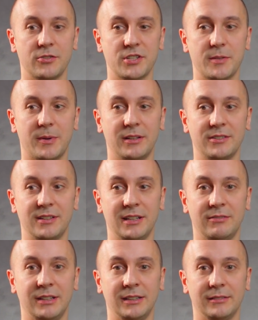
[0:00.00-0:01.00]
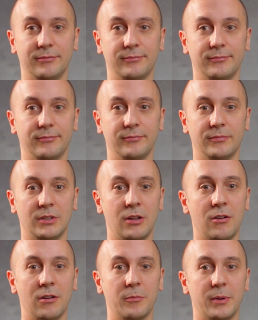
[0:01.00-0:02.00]
not just about living
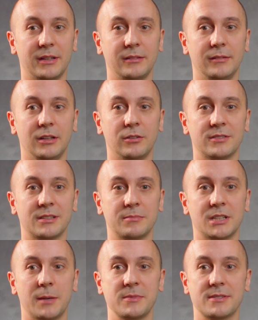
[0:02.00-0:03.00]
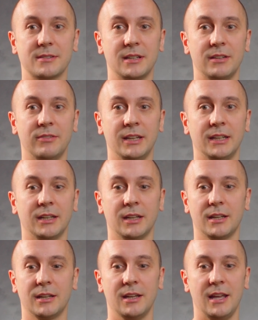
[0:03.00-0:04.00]
long, but sometimes living
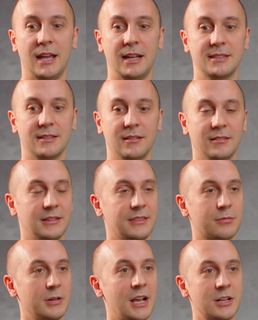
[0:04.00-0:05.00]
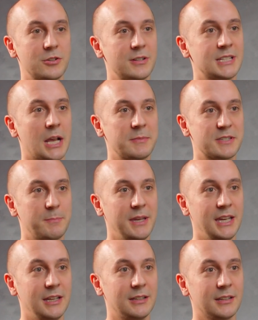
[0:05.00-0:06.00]
at 300 times
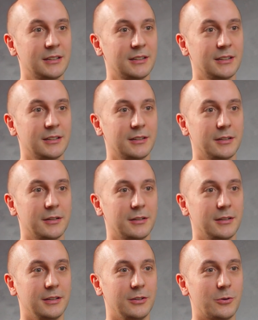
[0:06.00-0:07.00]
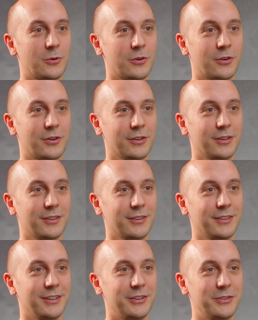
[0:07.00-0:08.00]
speed, or
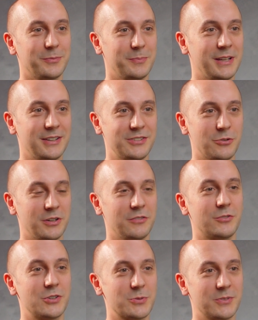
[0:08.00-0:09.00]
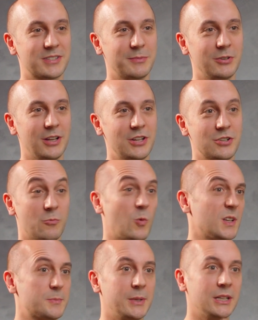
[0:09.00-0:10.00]
because you're in a virtual simulation
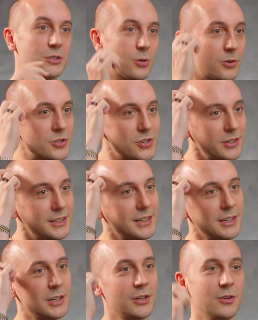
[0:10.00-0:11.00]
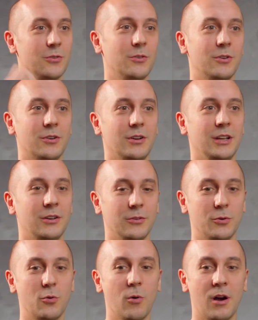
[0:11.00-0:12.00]
whilst being tortured, or
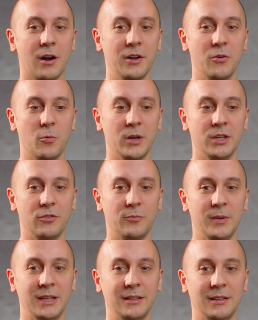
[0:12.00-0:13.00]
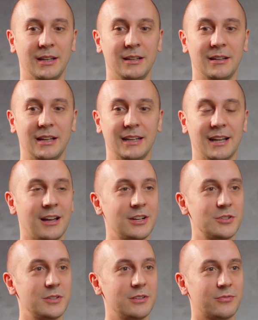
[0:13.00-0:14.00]
who are you when you've been in like
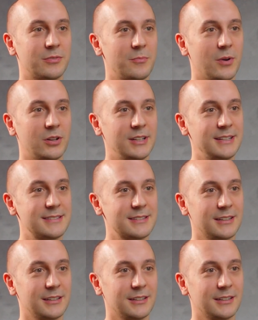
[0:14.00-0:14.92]
100 different bodies,